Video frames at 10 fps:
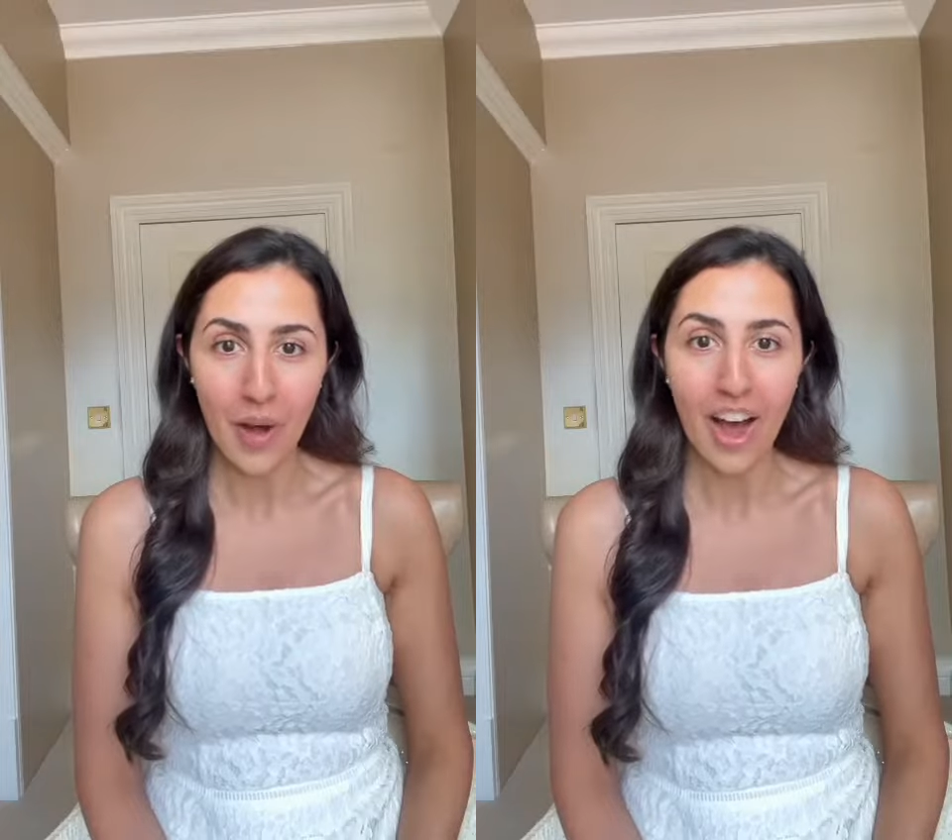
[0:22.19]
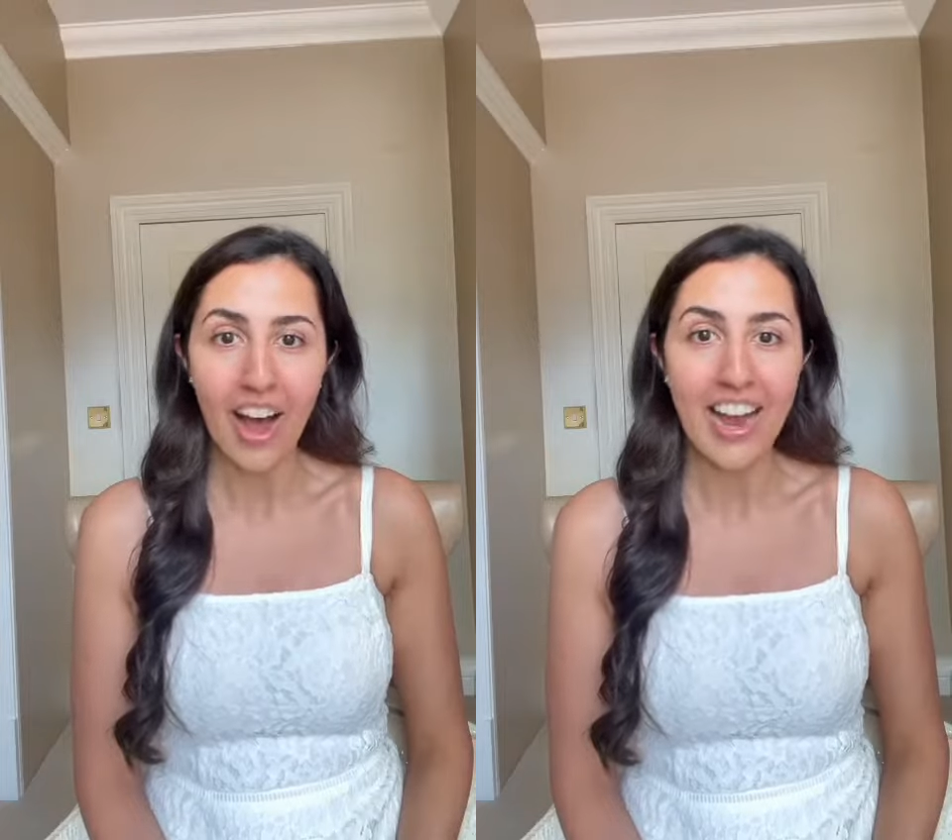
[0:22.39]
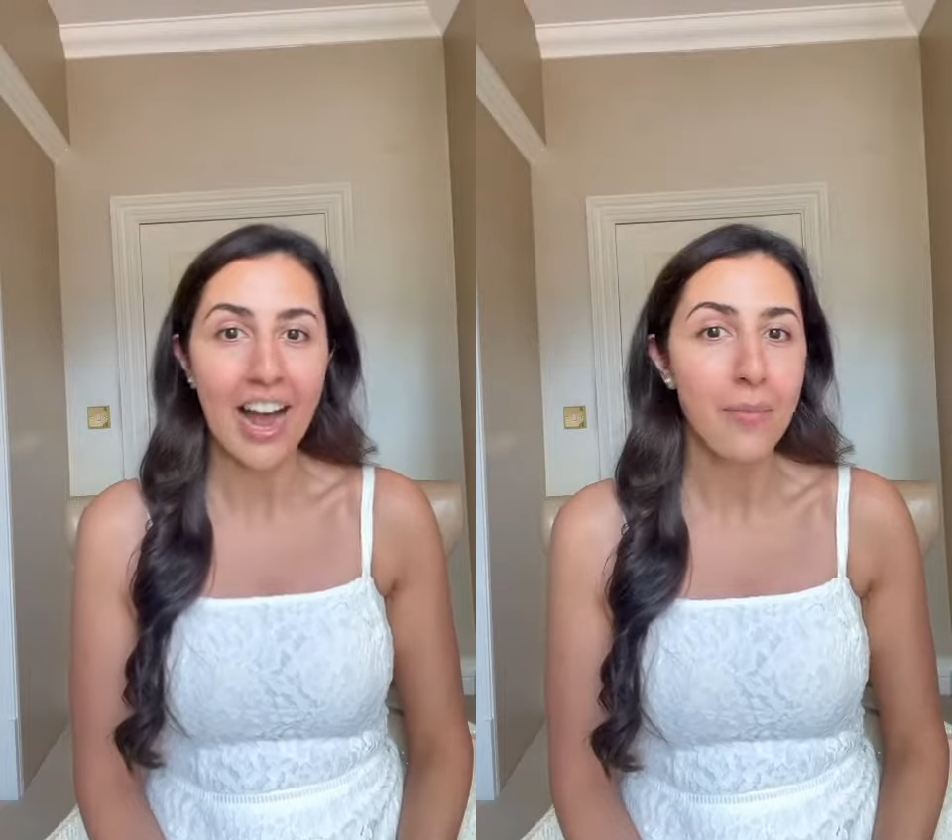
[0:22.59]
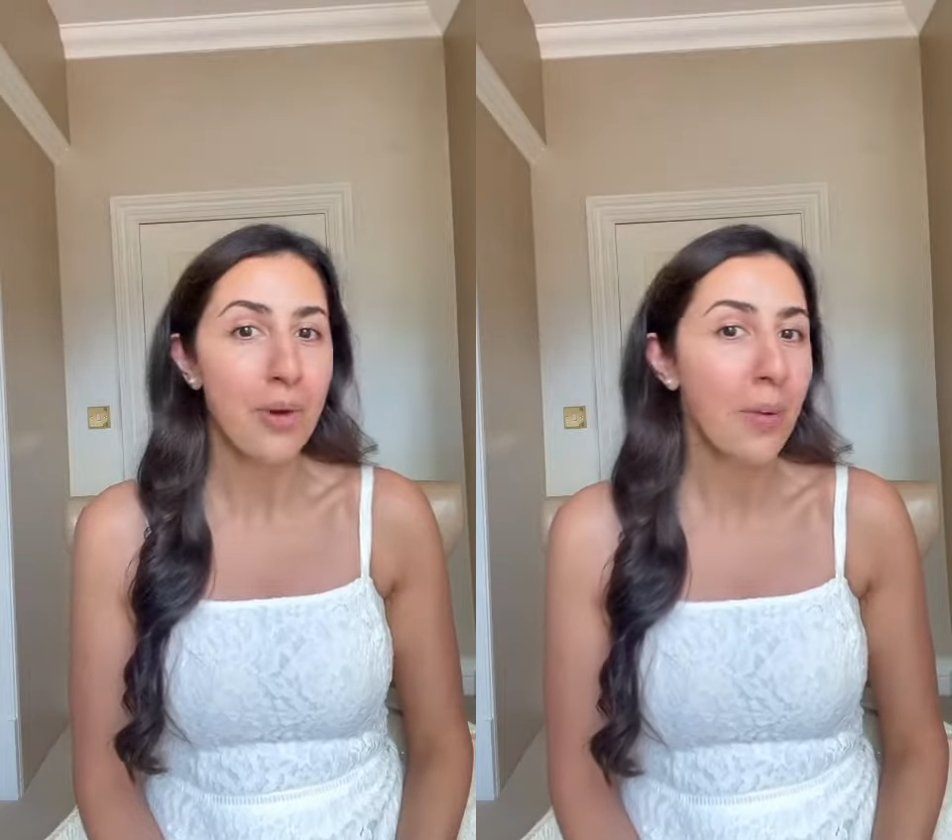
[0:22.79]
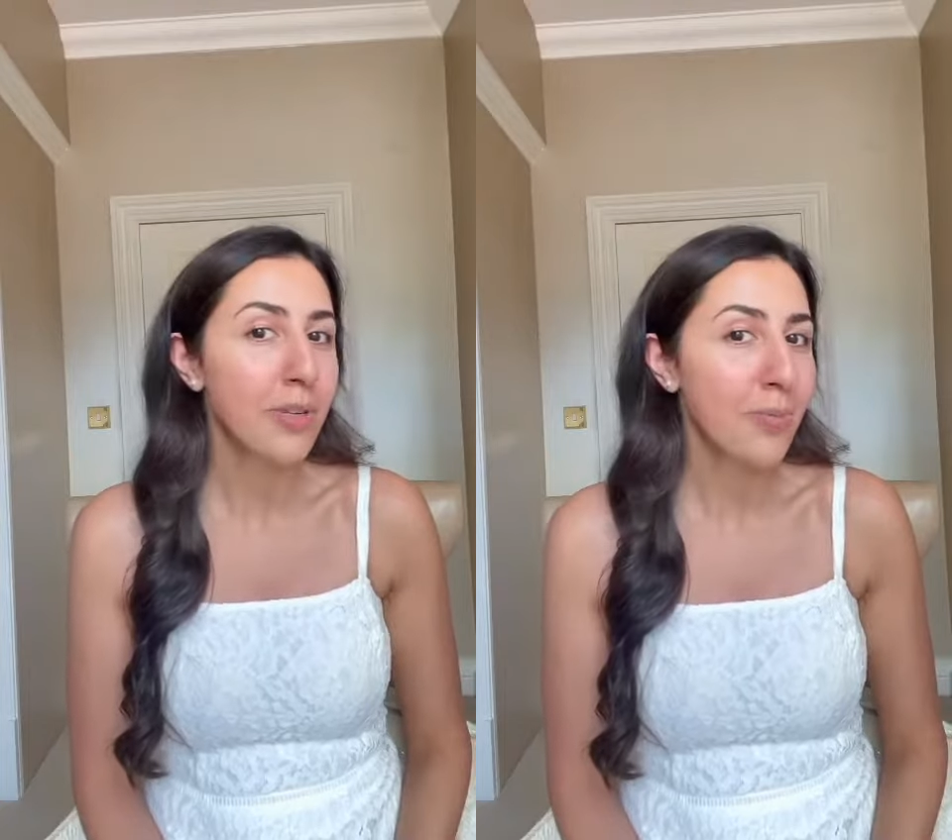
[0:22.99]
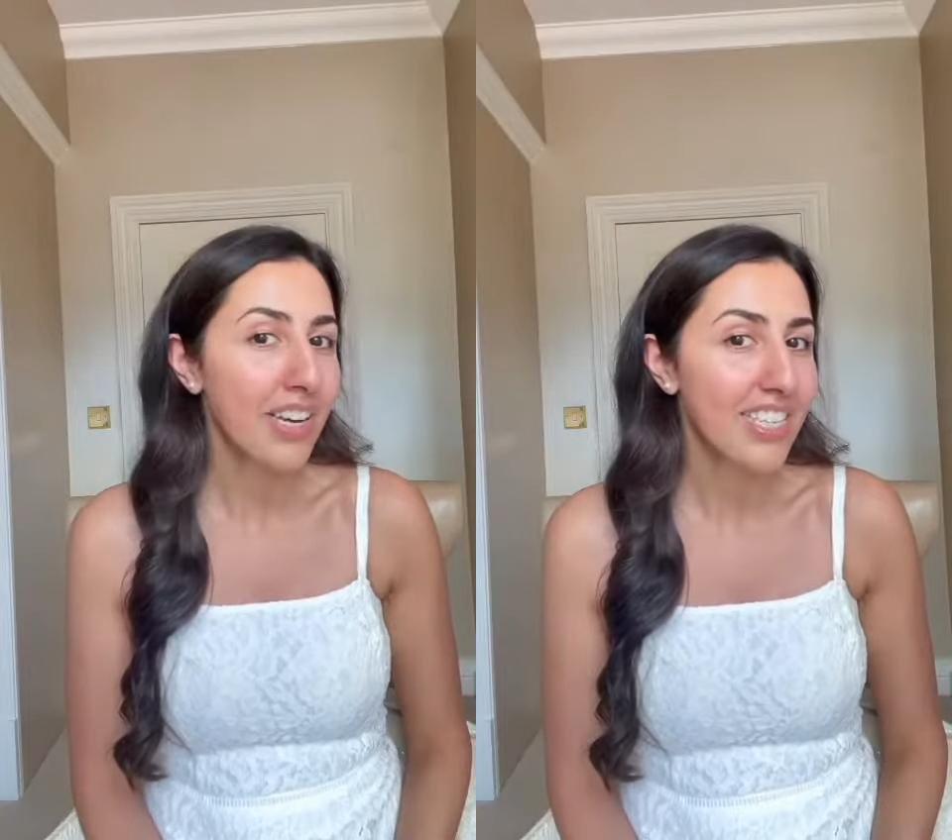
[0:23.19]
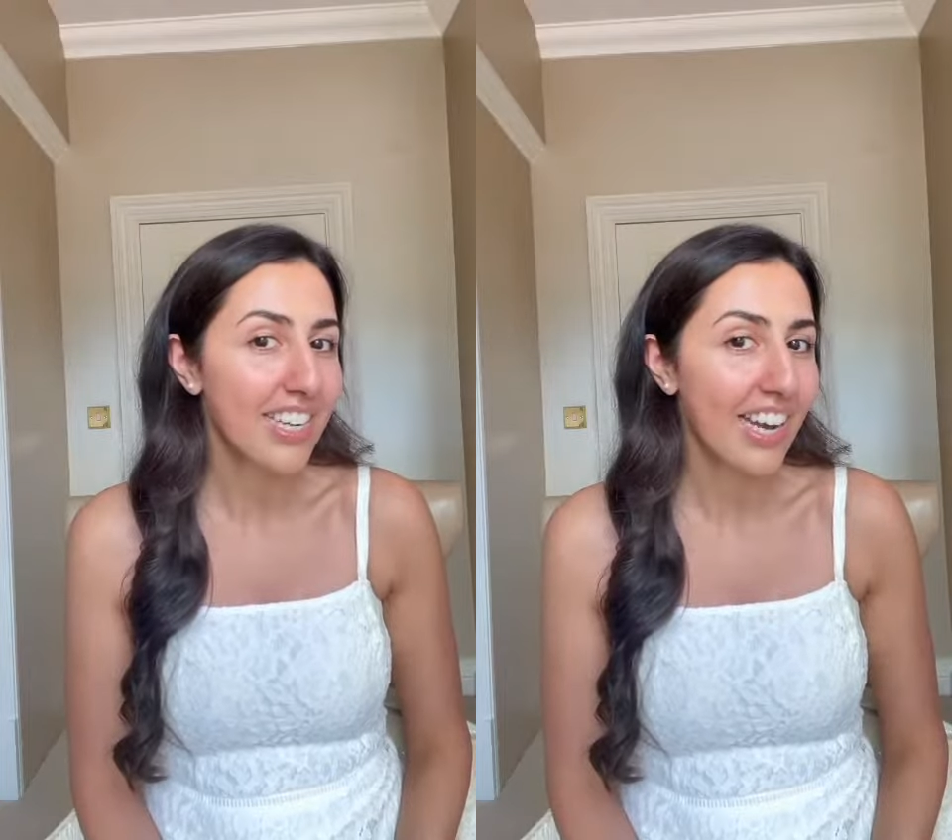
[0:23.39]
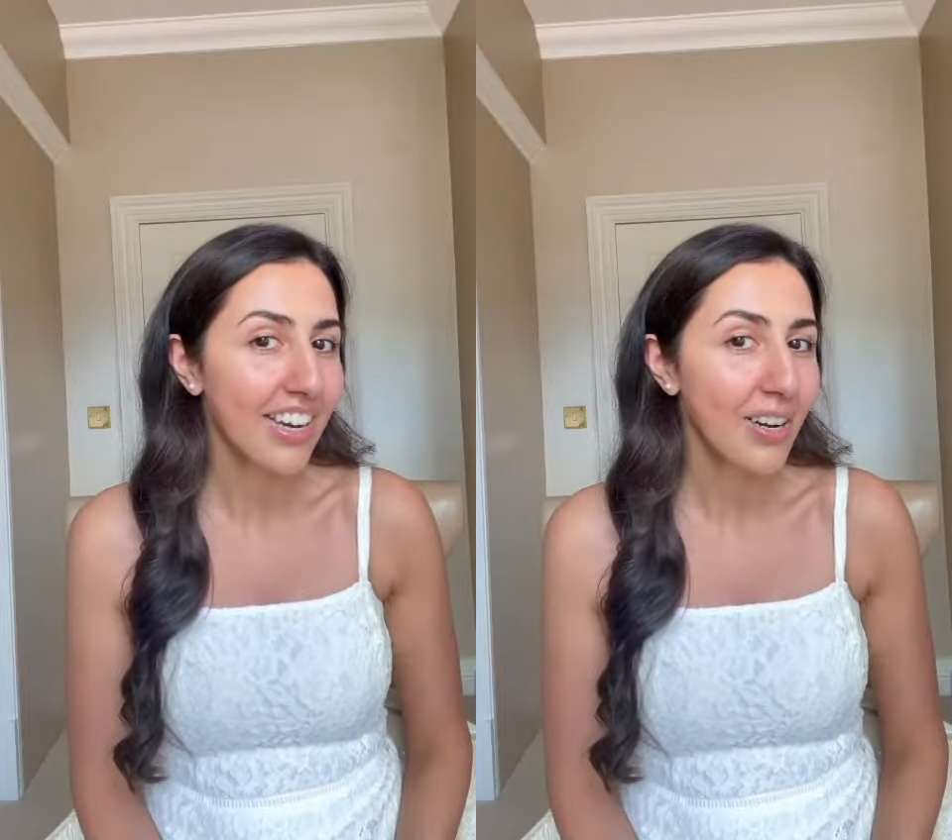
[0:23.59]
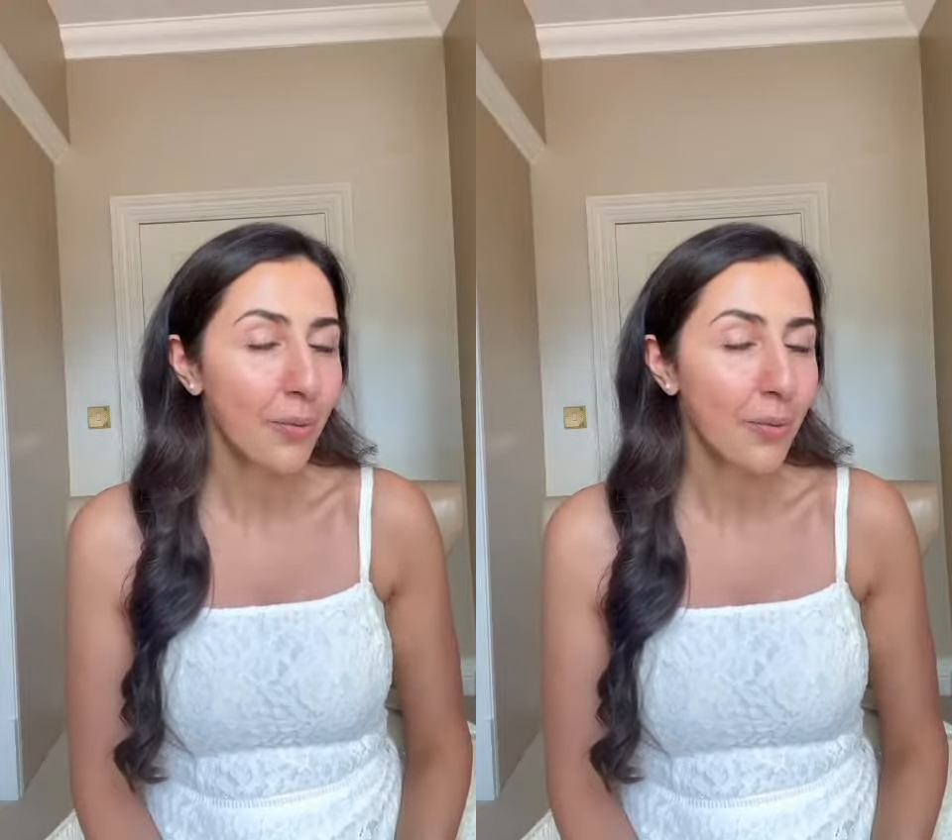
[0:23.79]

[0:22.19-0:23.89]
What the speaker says: I have prepped my skin